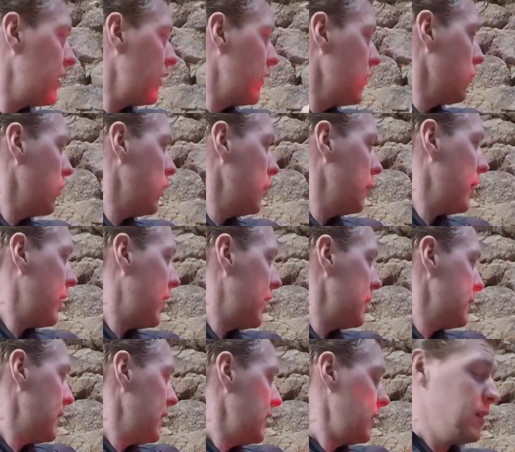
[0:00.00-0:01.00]
it on the wall
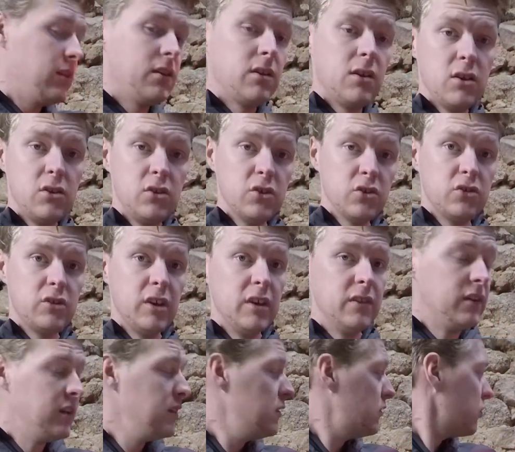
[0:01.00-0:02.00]
behind me, you'll see
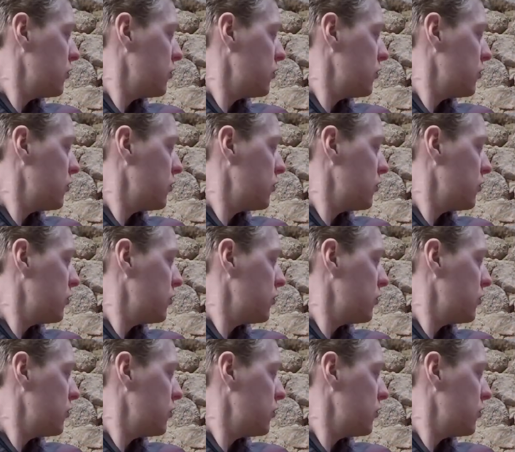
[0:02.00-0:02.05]
that it's a